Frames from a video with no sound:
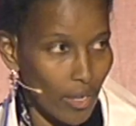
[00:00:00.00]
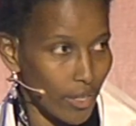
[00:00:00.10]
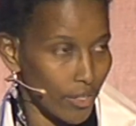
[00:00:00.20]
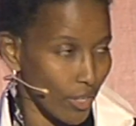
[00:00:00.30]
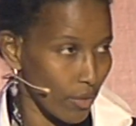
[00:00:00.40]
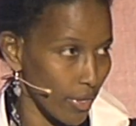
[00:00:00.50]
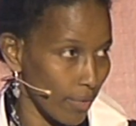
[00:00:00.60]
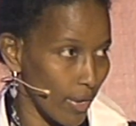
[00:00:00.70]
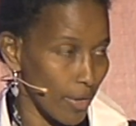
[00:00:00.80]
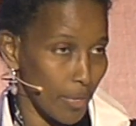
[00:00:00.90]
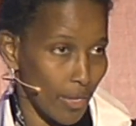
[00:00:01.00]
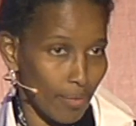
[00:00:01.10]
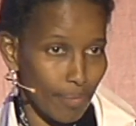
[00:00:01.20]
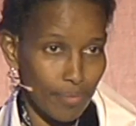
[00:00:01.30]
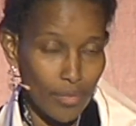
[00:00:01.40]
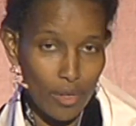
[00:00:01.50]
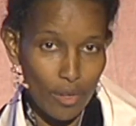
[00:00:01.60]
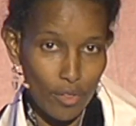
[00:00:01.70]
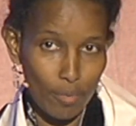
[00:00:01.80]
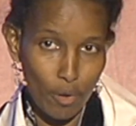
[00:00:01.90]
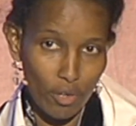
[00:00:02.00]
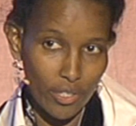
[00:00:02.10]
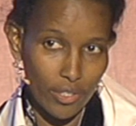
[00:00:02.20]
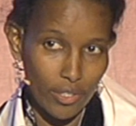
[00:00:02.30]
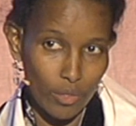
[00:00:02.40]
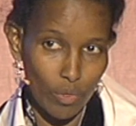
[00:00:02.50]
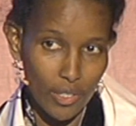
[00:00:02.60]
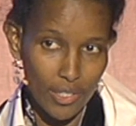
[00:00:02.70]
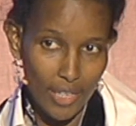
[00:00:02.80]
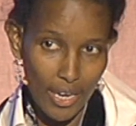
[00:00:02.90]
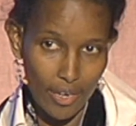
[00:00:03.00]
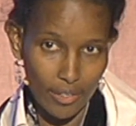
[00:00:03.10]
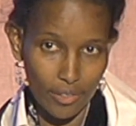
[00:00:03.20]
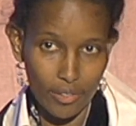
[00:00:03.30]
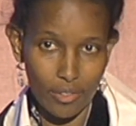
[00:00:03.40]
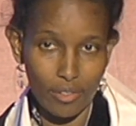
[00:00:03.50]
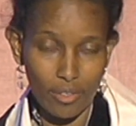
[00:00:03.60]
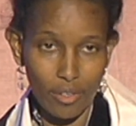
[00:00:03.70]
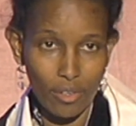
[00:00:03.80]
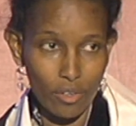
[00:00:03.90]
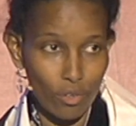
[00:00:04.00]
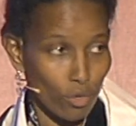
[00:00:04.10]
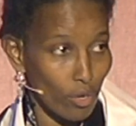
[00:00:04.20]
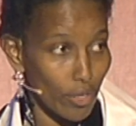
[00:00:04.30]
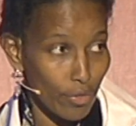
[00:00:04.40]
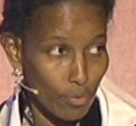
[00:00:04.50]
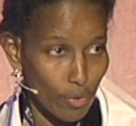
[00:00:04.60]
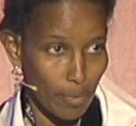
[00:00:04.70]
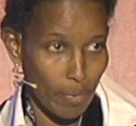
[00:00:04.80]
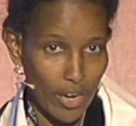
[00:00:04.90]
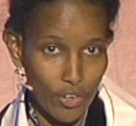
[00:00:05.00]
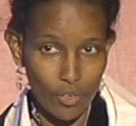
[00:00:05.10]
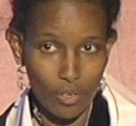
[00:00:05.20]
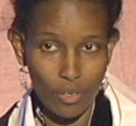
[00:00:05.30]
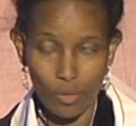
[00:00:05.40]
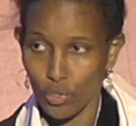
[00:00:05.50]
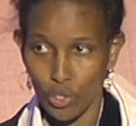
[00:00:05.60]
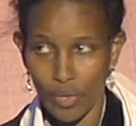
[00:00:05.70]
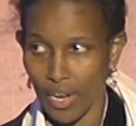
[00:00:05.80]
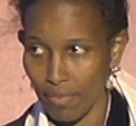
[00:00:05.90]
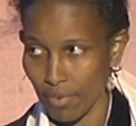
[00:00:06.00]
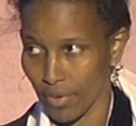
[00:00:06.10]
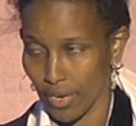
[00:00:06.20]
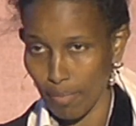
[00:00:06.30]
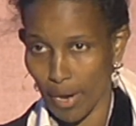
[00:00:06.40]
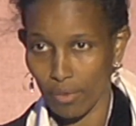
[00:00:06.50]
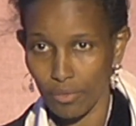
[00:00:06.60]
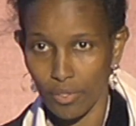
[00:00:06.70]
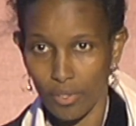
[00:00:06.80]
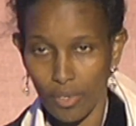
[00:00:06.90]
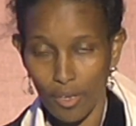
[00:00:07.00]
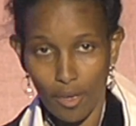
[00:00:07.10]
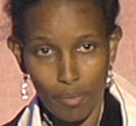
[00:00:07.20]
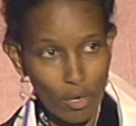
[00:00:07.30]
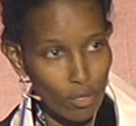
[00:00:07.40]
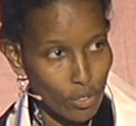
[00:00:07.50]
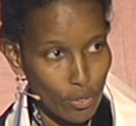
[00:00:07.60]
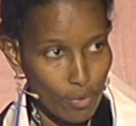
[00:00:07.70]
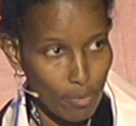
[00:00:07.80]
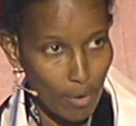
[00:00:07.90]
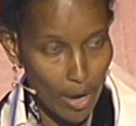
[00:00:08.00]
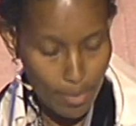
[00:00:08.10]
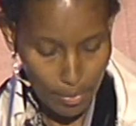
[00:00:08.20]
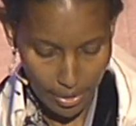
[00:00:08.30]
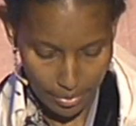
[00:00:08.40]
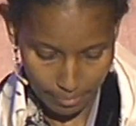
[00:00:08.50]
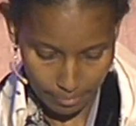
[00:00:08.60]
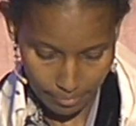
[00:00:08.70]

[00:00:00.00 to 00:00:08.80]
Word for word: In Saudi Arabia, the protests were silenced, not only through repression, which we never read about, but also through bribery.